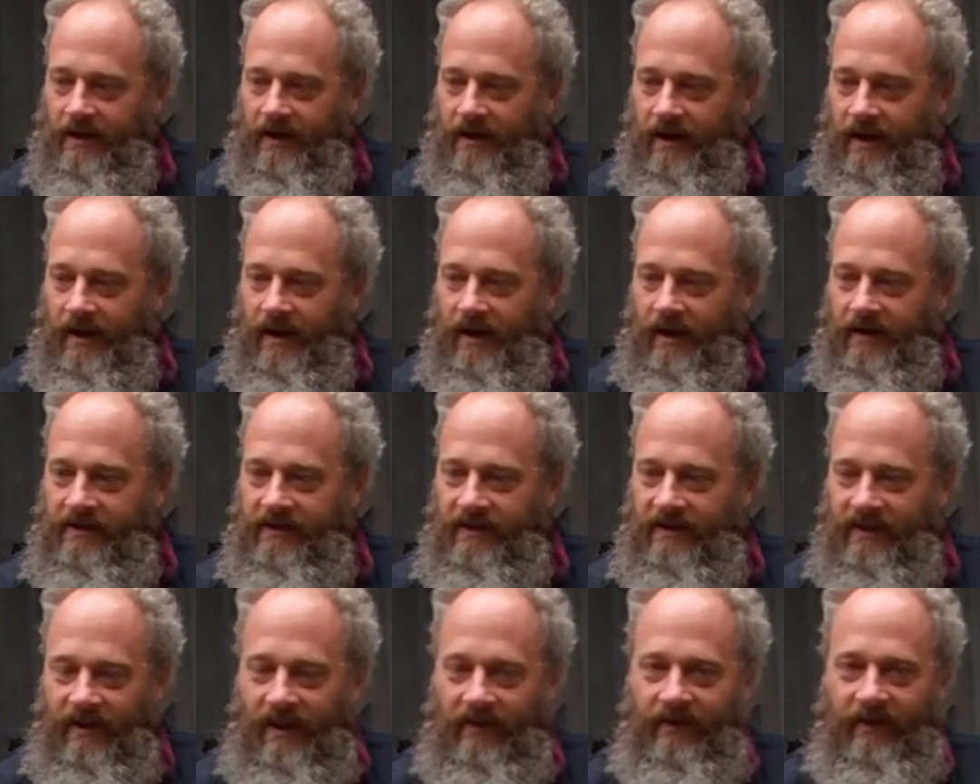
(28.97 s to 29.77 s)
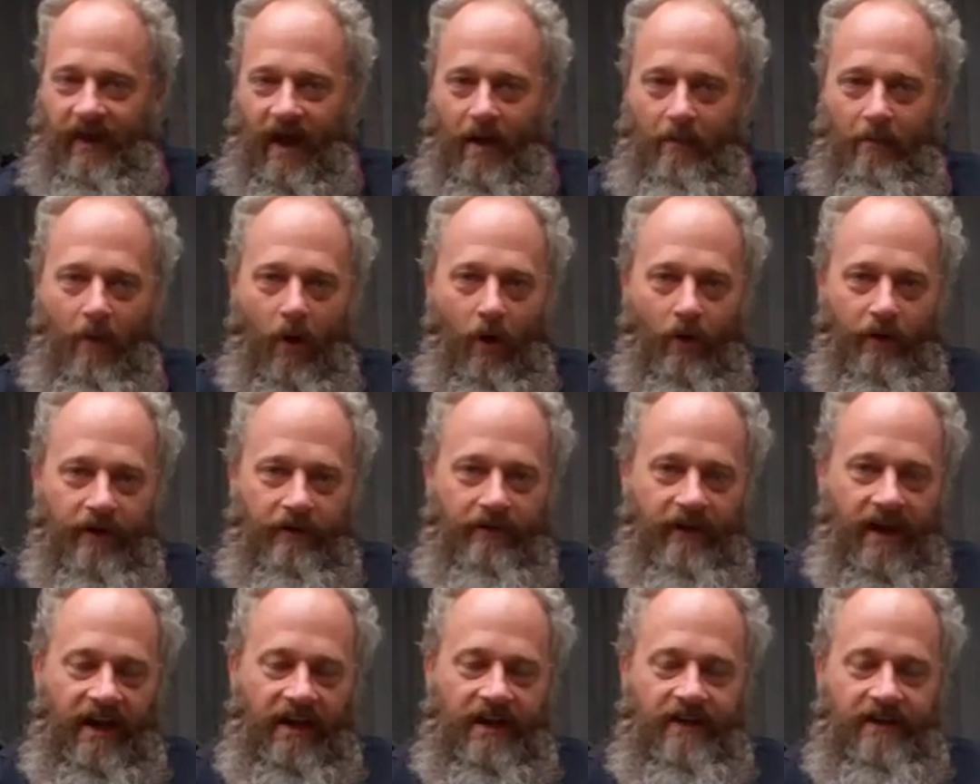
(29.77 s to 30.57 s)
uh, to get them
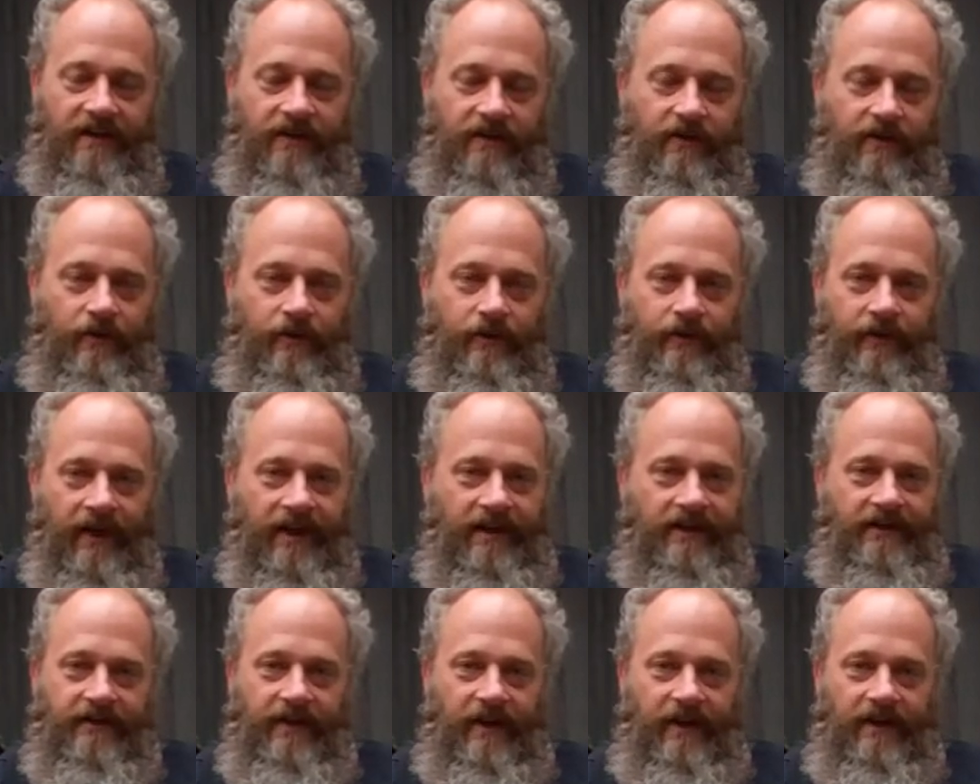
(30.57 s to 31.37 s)
motivated to do things.